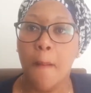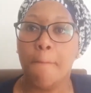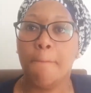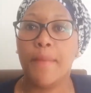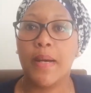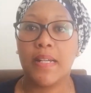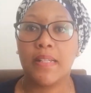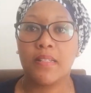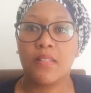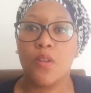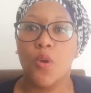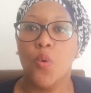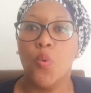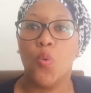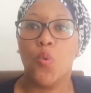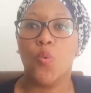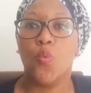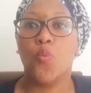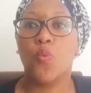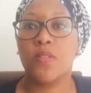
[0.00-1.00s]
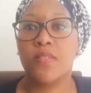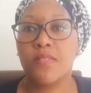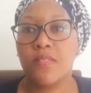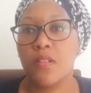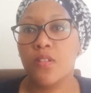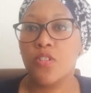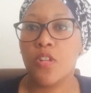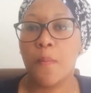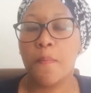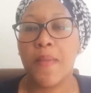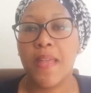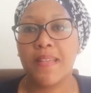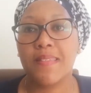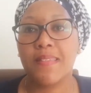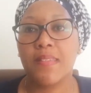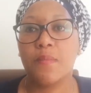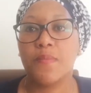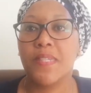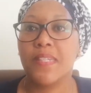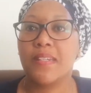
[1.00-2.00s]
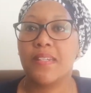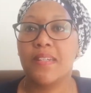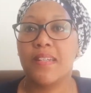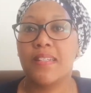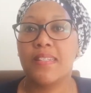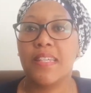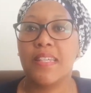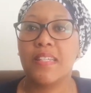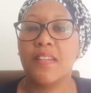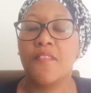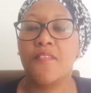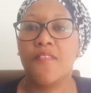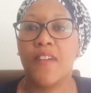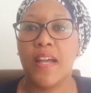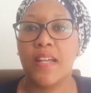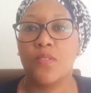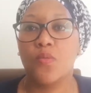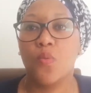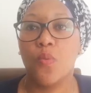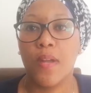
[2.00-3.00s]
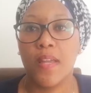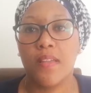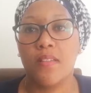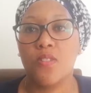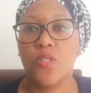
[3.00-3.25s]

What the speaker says: but will still not be accepted in a dignified way.